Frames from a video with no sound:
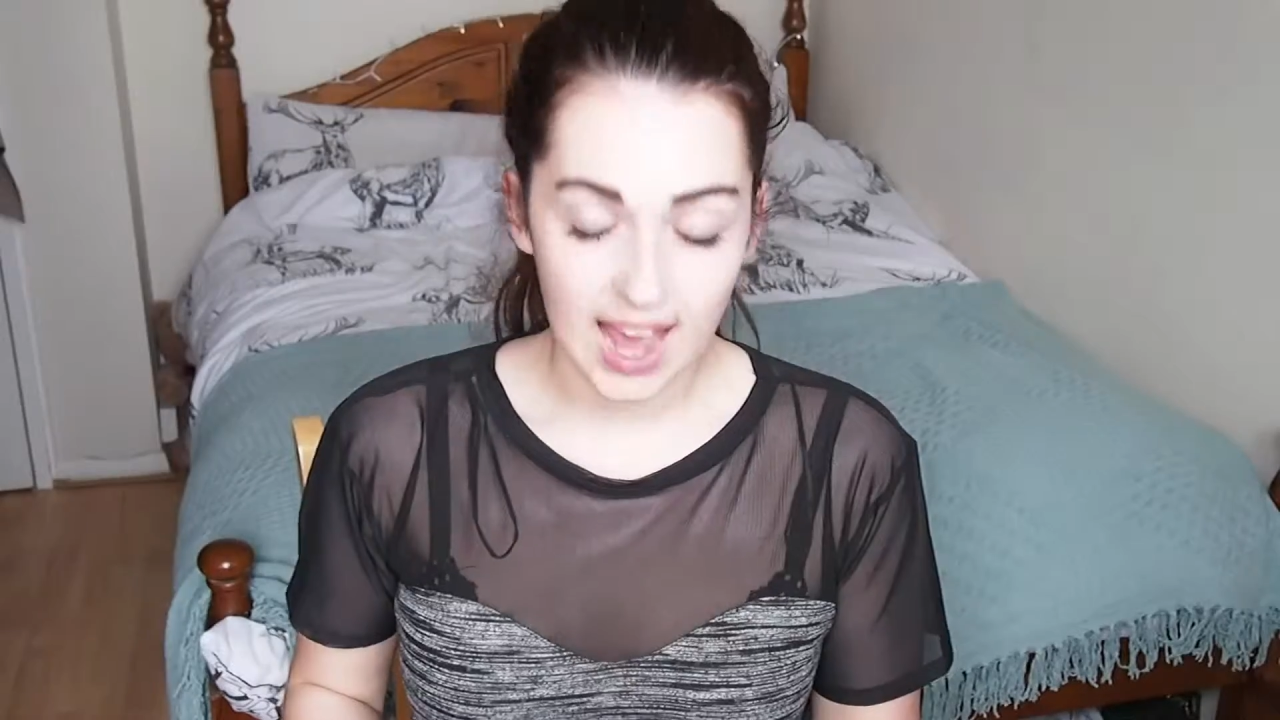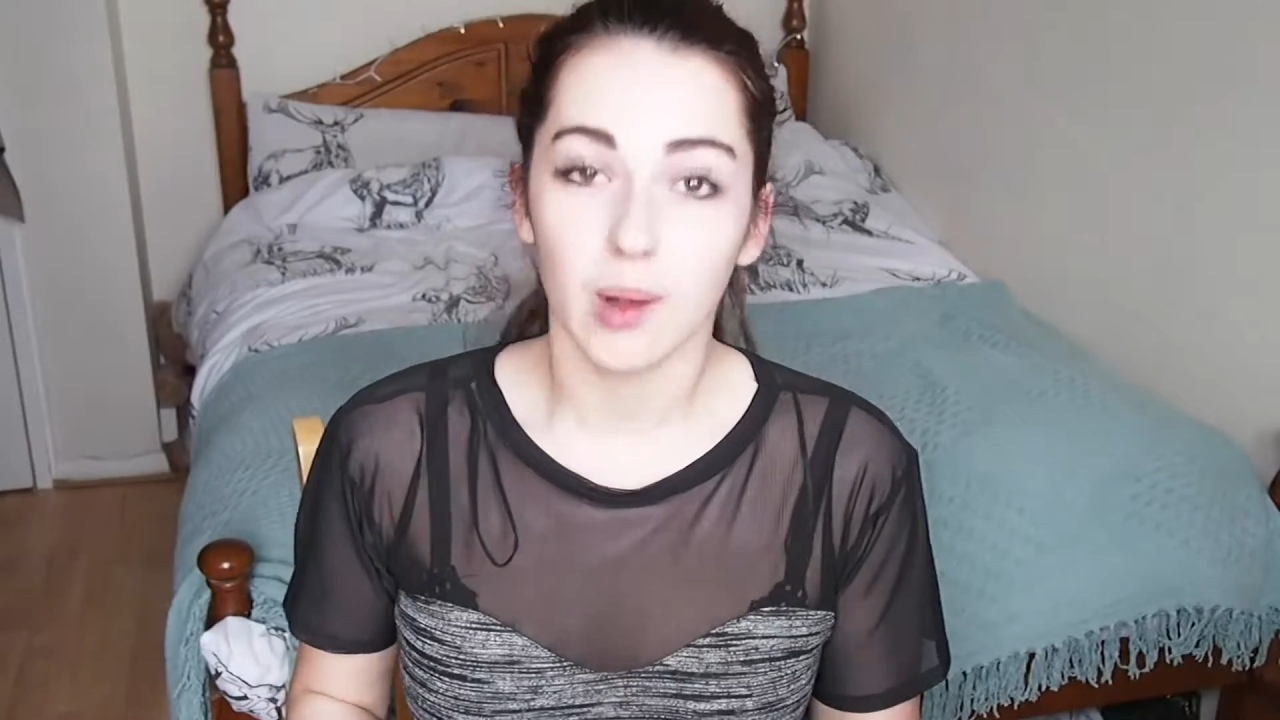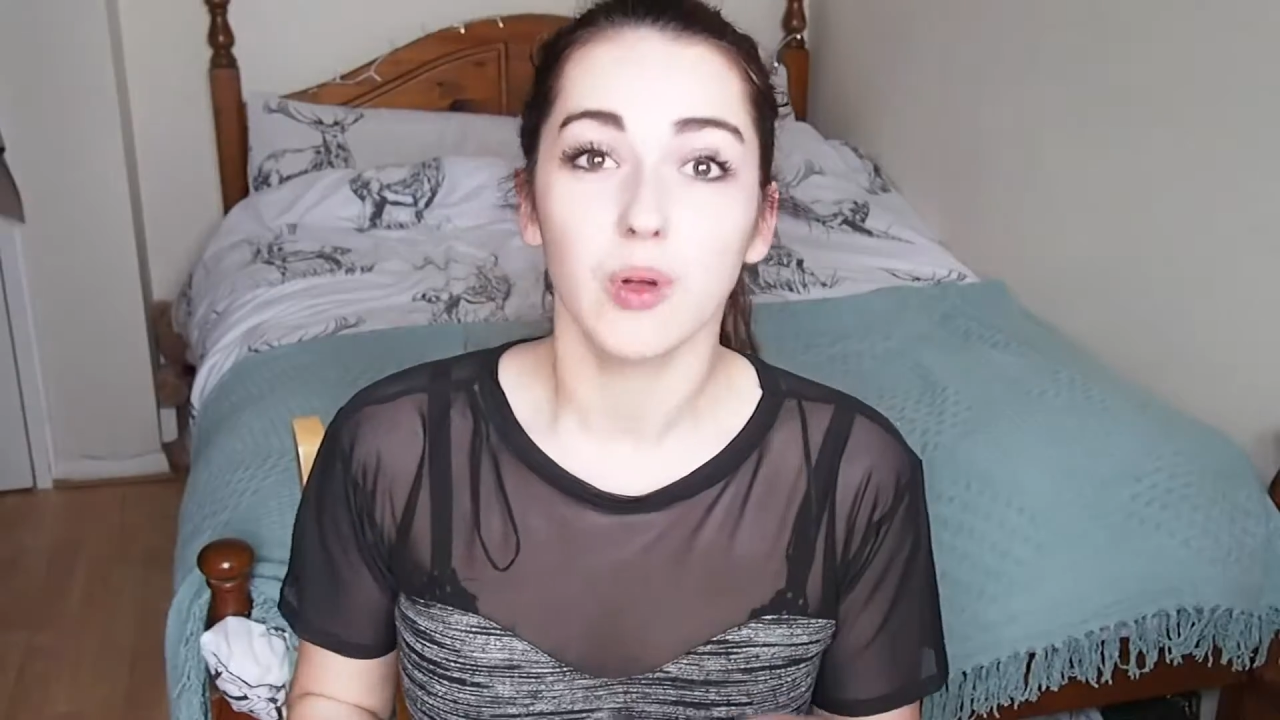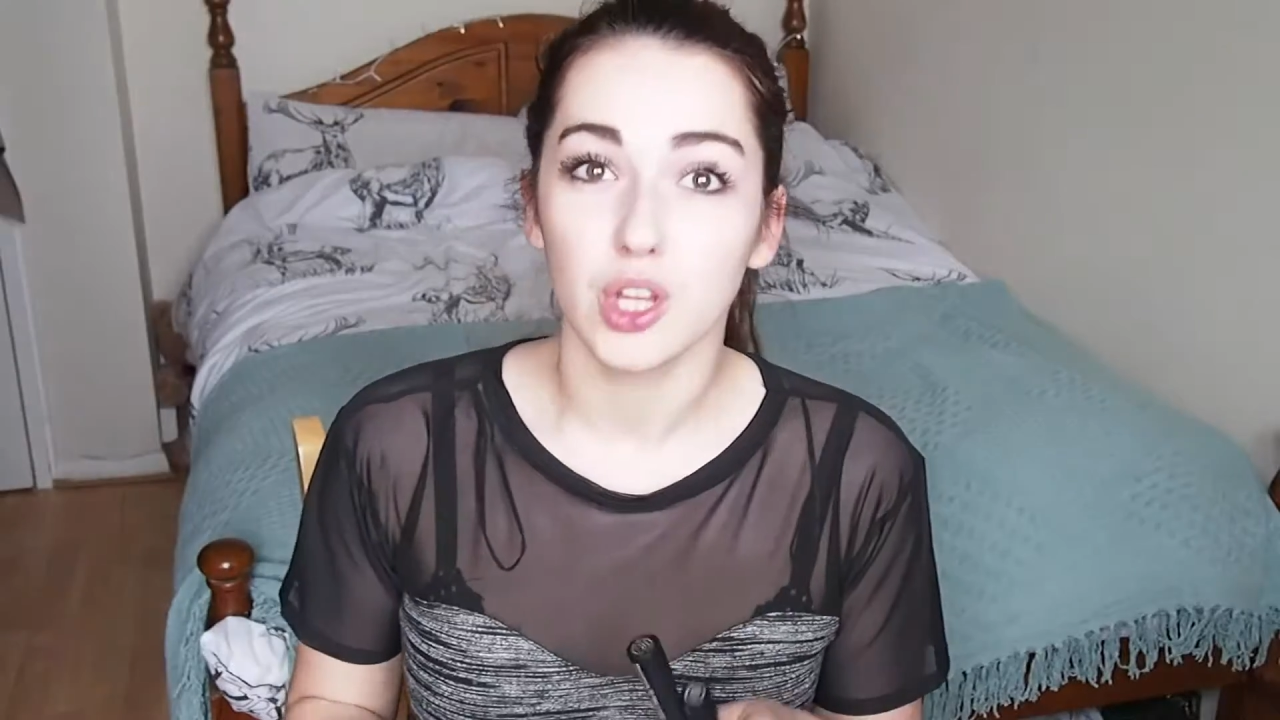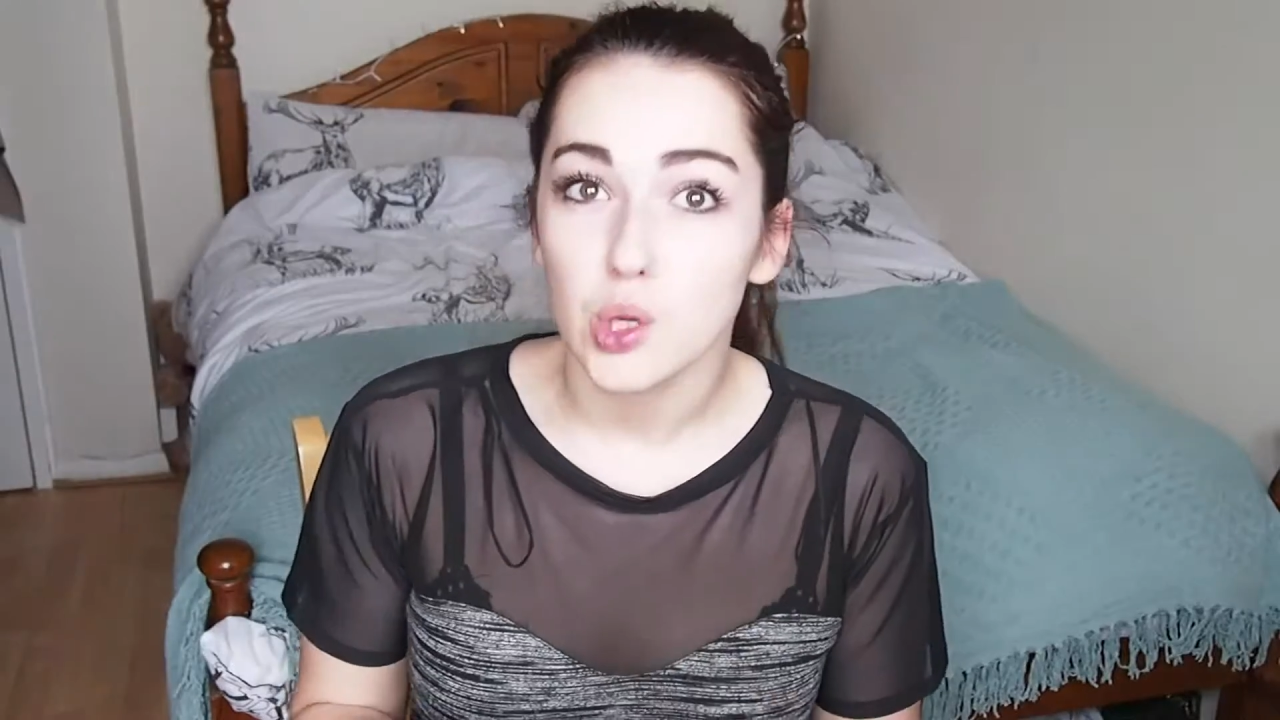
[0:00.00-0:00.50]

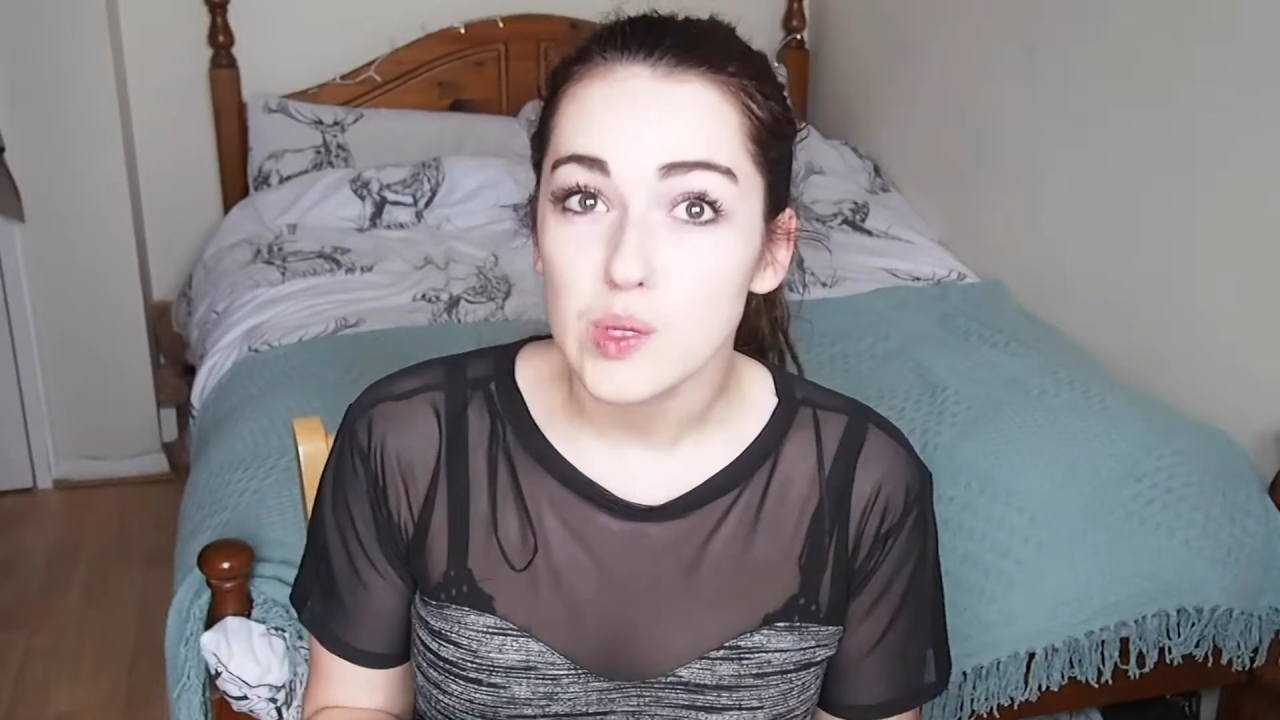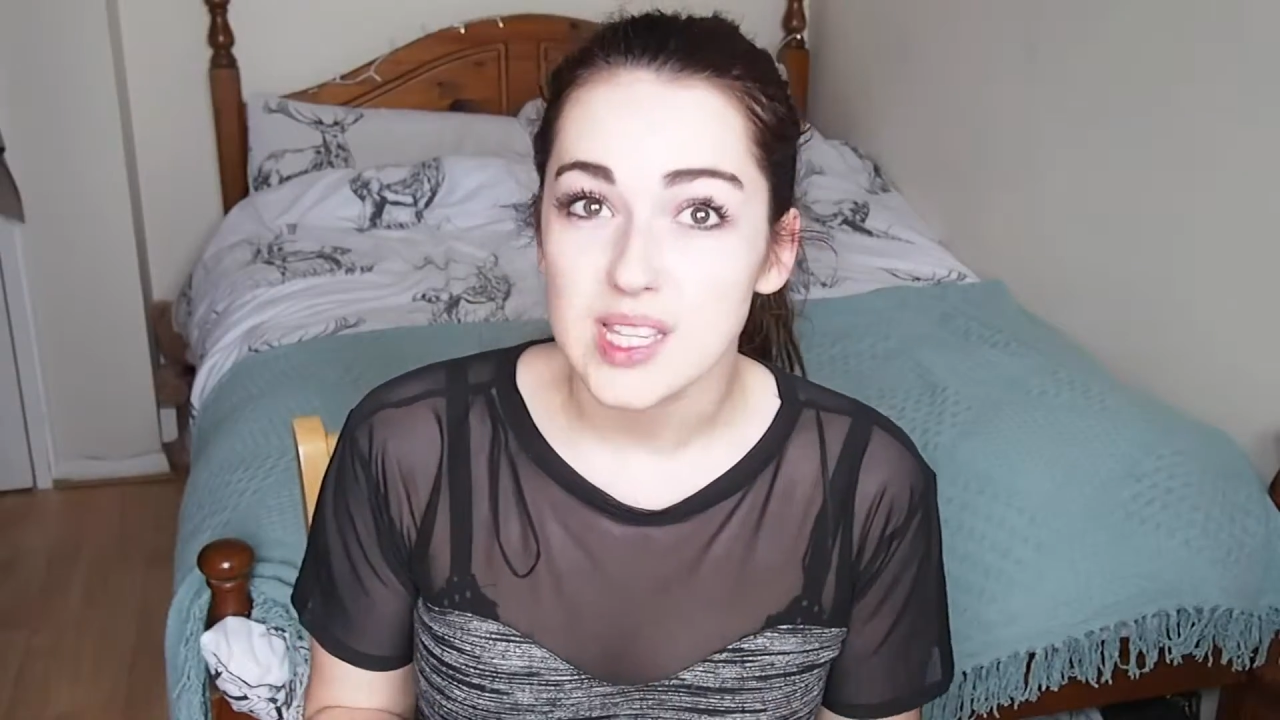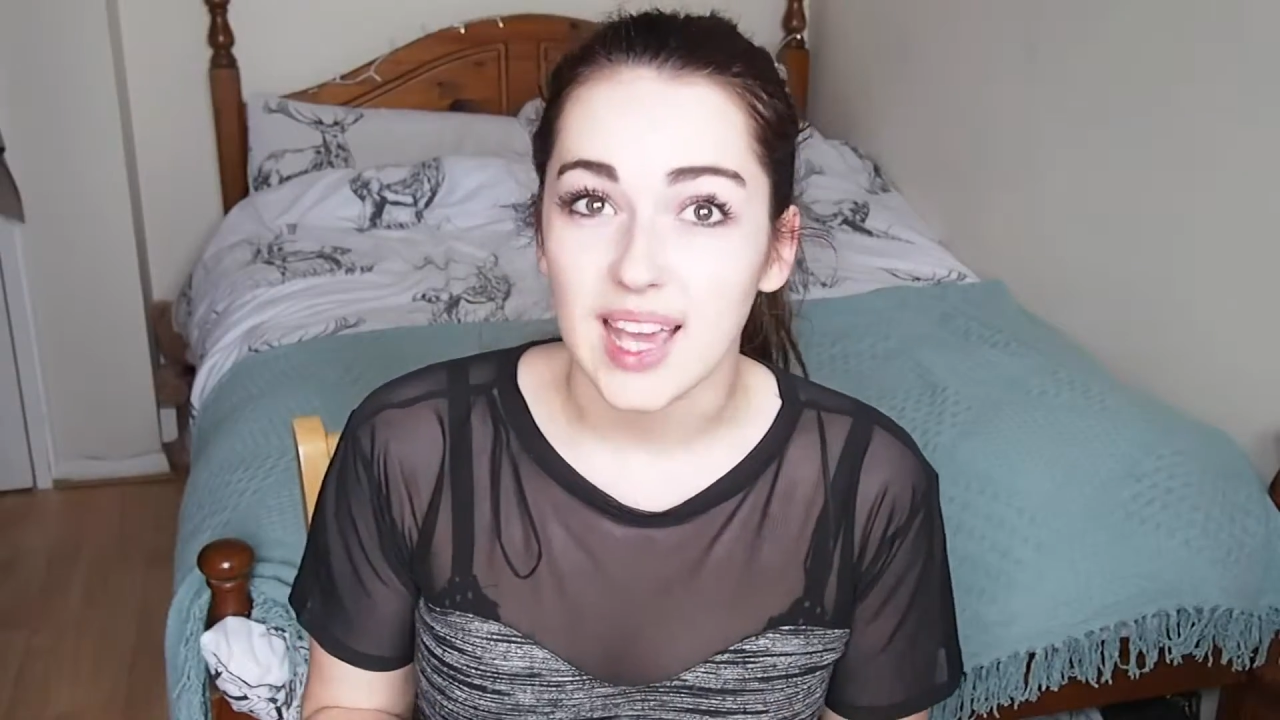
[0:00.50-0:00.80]
I would use